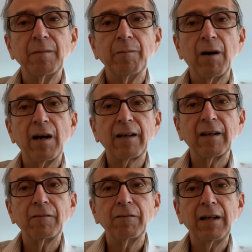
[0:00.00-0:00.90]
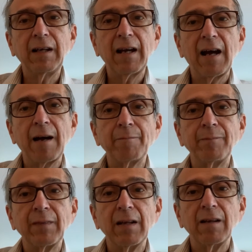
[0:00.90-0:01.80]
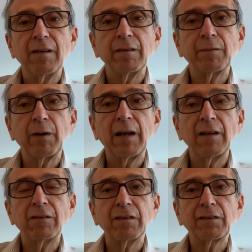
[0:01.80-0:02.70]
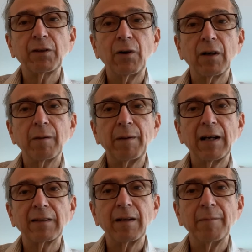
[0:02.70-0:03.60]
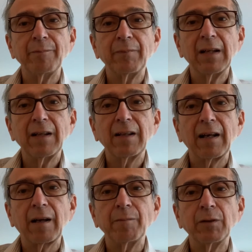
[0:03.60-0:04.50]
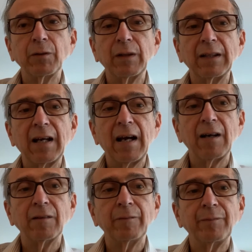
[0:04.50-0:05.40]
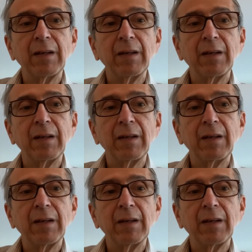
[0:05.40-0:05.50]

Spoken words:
Market recap is when I just talk about them, like I'm doing now.